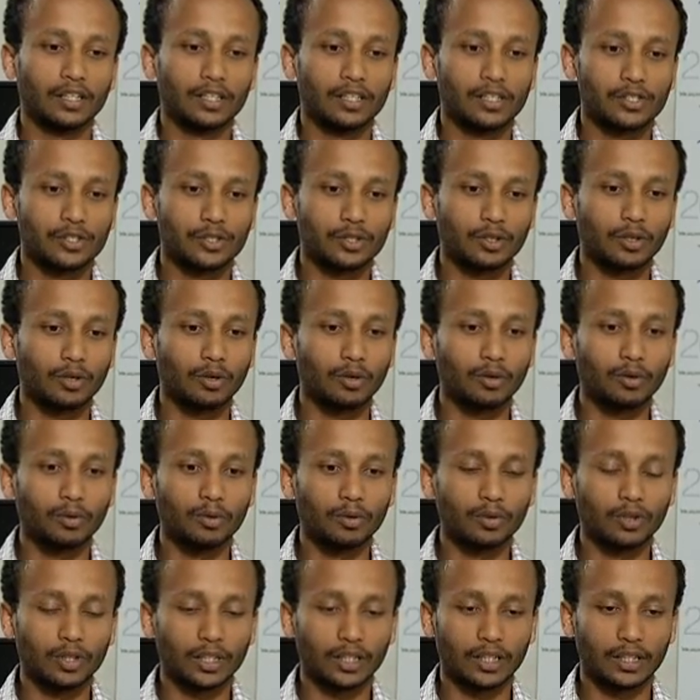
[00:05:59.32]

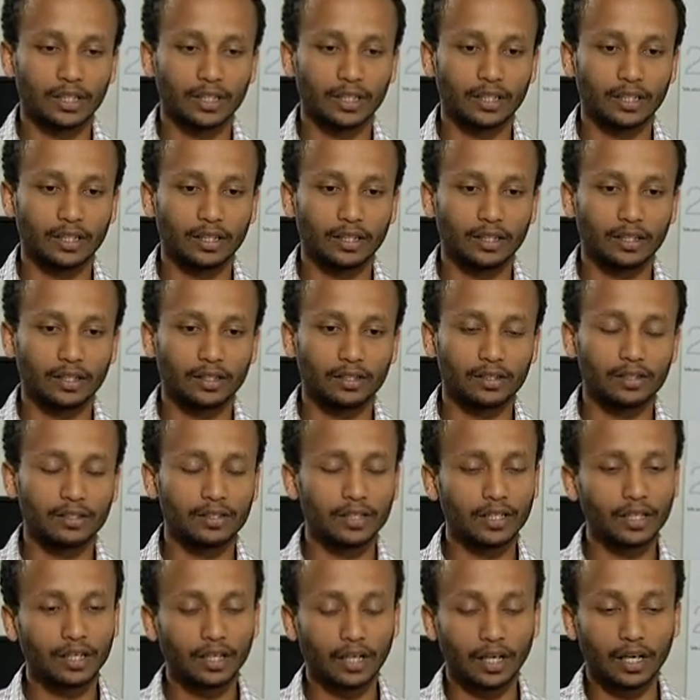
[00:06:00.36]
So
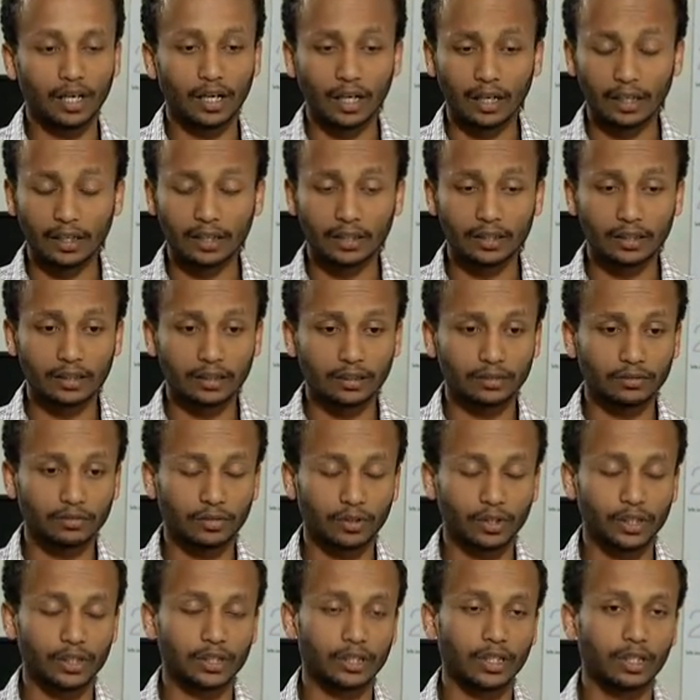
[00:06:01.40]
there are,
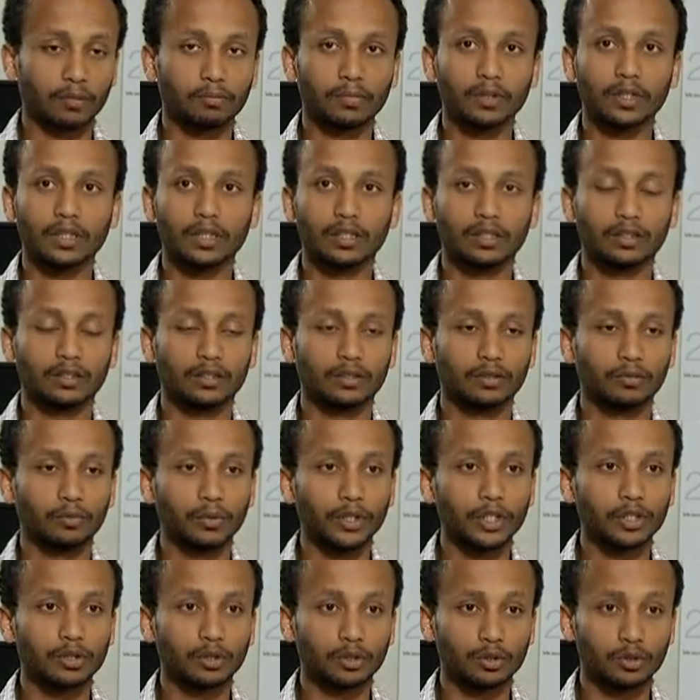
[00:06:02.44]
for example, window